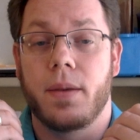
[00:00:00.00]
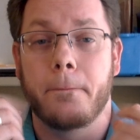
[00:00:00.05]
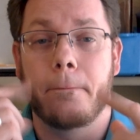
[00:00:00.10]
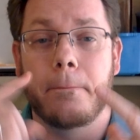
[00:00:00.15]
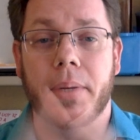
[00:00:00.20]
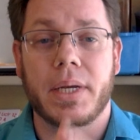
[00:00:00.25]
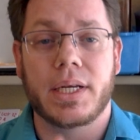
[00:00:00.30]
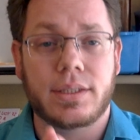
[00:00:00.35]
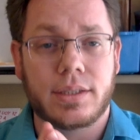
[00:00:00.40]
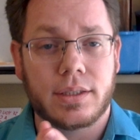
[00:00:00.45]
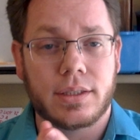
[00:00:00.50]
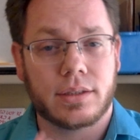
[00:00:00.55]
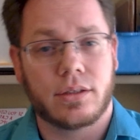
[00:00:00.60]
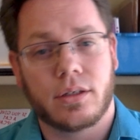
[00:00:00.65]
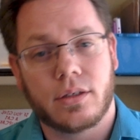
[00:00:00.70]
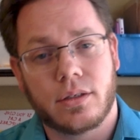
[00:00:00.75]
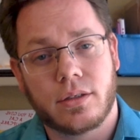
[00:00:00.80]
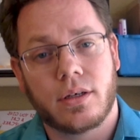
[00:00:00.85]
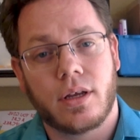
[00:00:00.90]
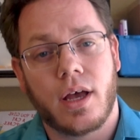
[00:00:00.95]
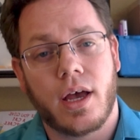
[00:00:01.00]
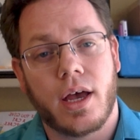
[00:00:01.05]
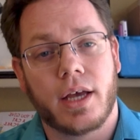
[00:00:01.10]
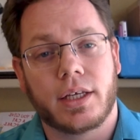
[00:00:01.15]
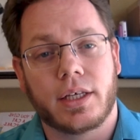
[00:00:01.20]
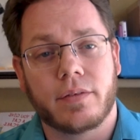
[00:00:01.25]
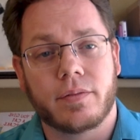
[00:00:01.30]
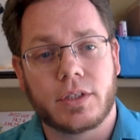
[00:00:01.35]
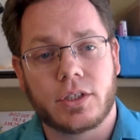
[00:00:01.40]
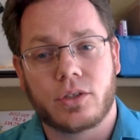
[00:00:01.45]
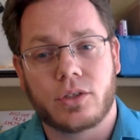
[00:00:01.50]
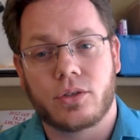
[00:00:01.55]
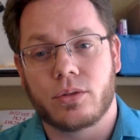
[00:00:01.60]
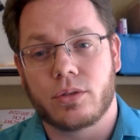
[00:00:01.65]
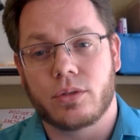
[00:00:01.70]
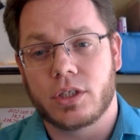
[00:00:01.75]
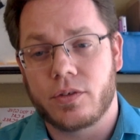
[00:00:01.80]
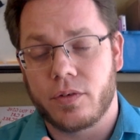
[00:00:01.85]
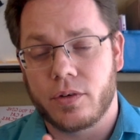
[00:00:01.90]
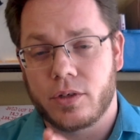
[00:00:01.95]
basics on giving
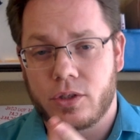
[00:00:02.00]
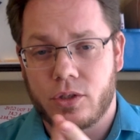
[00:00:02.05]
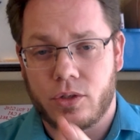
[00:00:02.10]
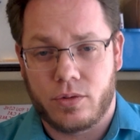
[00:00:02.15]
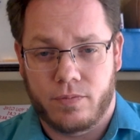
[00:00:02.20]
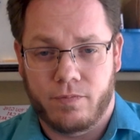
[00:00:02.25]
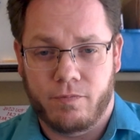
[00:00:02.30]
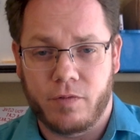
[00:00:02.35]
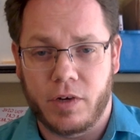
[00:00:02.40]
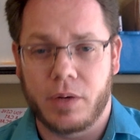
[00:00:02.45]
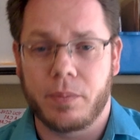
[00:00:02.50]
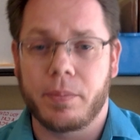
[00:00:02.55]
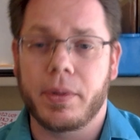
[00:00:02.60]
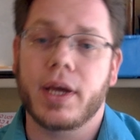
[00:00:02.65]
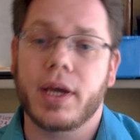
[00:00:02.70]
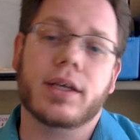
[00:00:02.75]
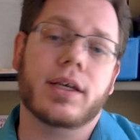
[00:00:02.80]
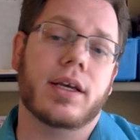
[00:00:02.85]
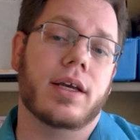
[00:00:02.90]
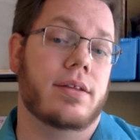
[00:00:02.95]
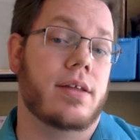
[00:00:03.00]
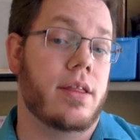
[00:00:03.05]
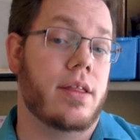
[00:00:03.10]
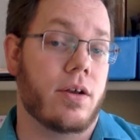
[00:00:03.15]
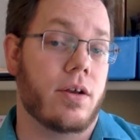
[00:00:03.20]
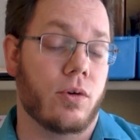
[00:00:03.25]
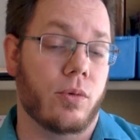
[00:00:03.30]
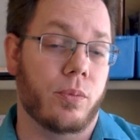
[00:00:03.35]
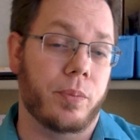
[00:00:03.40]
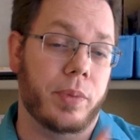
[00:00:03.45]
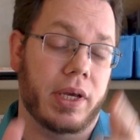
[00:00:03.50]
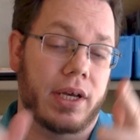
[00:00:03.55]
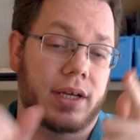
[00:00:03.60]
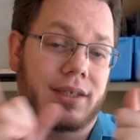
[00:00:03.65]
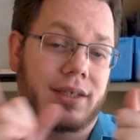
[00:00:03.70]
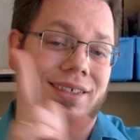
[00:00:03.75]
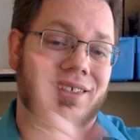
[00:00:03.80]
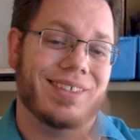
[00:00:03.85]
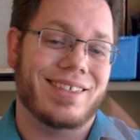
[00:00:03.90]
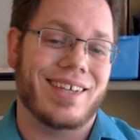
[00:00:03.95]
students feedback, and then there will be a
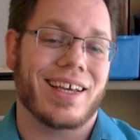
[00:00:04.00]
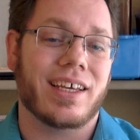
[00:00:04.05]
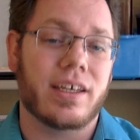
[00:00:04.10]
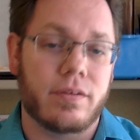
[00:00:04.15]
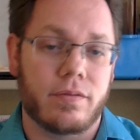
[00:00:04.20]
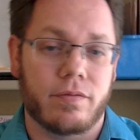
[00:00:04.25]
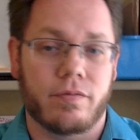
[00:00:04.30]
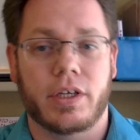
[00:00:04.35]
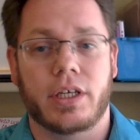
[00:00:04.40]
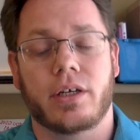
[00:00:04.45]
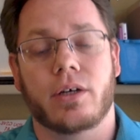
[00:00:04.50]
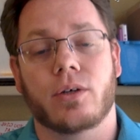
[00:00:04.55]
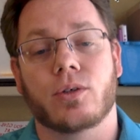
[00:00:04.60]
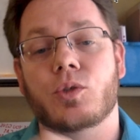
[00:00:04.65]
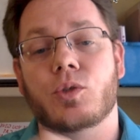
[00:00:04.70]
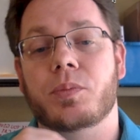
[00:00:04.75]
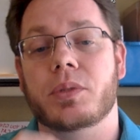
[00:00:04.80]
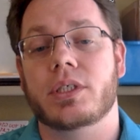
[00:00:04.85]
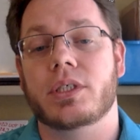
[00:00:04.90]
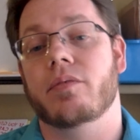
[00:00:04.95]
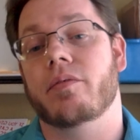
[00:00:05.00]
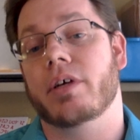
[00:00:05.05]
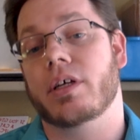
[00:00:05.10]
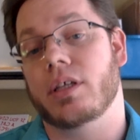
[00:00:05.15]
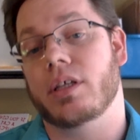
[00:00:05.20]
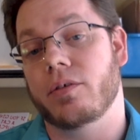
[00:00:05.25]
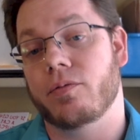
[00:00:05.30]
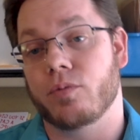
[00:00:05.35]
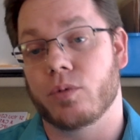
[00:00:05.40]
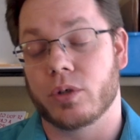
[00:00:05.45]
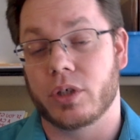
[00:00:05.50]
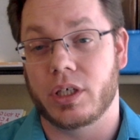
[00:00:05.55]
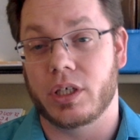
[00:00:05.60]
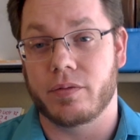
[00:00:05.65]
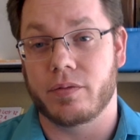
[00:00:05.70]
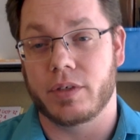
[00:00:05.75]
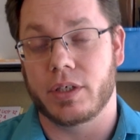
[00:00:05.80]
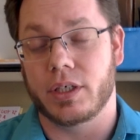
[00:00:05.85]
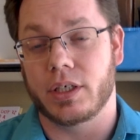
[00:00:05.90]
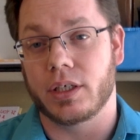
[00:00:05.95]
second video specifically for
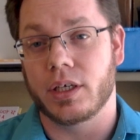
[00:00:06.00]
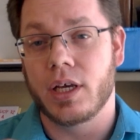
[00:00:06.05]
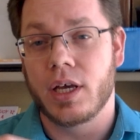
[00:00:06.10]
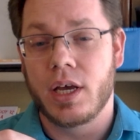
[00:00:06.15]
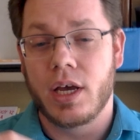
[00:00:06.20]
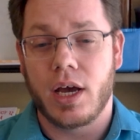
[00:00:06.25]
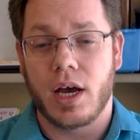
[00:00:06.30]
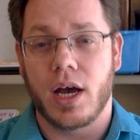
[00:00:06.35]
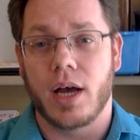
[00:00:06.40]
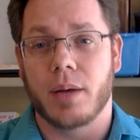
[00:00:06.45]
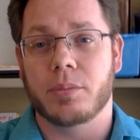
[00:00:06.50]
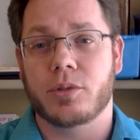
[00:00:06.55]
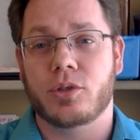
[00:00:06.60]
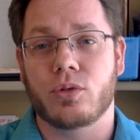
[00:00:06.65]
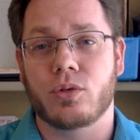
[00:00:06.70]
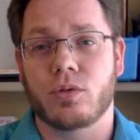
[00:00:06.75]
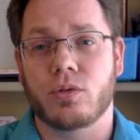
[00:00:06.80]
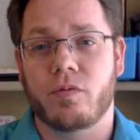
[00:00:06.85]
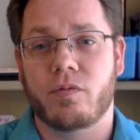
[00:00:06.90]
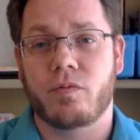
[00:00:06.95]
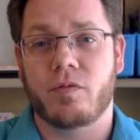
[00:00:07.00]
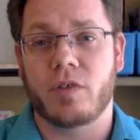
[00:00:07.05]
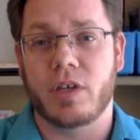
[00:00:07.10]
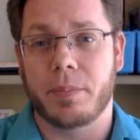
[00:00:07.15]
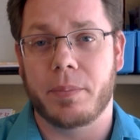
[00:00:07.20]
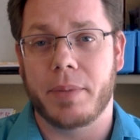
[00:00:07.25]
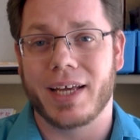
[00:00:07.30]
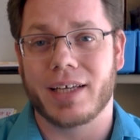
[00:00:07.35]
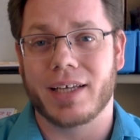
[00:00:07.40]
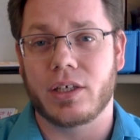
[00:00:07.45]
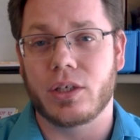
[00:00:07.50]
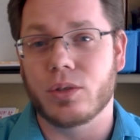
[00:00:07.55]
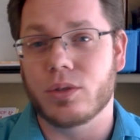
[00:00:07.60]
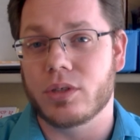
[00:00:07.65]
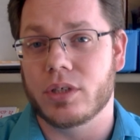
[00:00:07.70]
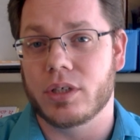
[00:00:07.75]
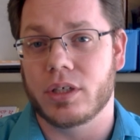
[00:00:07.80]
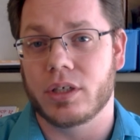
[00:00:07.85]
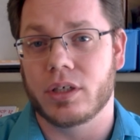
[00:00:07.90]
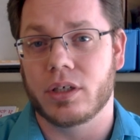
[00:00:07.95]
giving student feedback
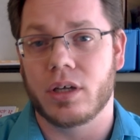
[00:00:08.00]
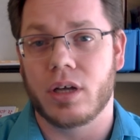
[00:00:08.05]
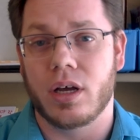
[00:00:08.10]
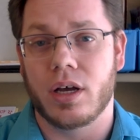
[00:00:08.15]
using